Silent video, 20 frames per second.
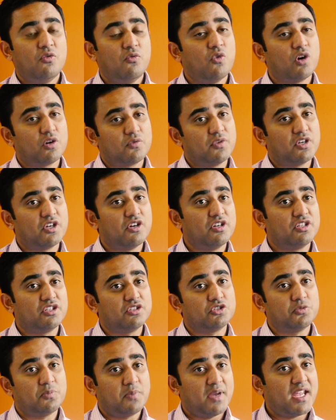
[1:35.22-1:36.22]
what we're going
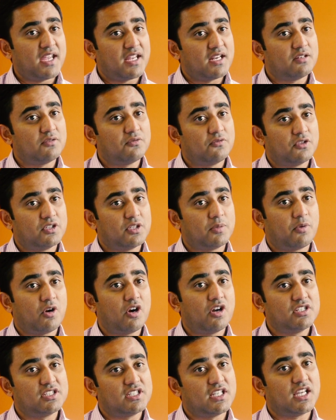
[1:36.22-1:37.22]
to spend for the
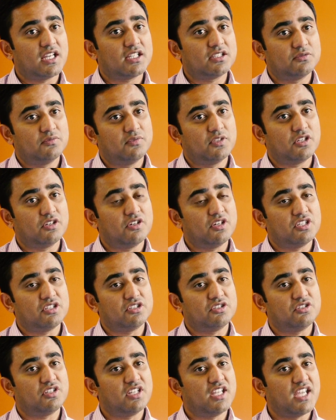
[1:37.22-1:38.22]
projects, we're
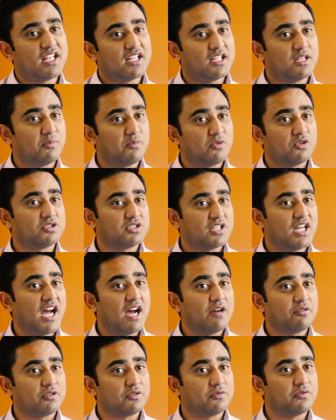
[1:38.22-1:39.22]
going to get the most
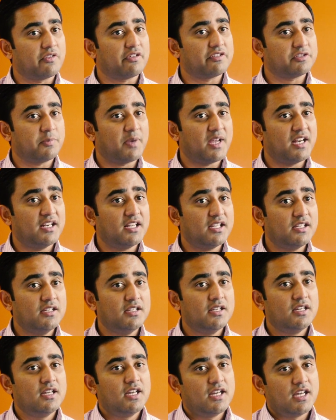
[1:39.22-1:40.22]
out of our spending.
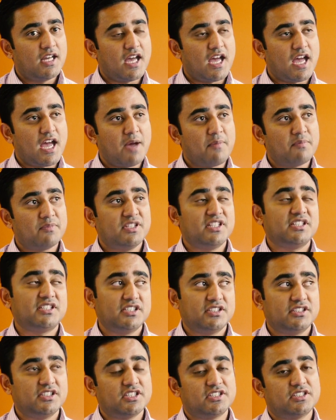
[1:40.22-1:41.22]

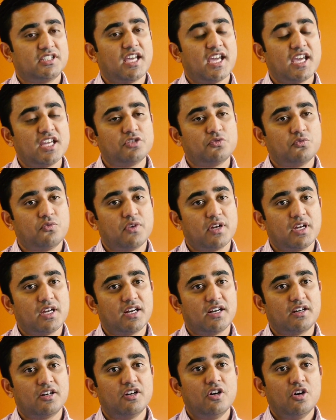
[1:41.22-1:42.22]
This is the stage
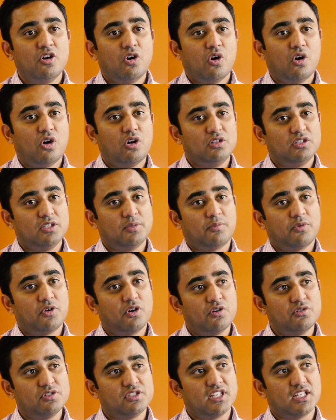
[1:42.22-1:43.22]
where all the
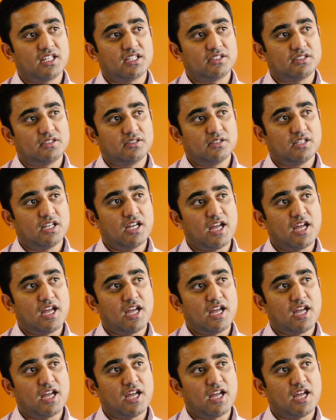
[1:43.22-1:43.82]
projects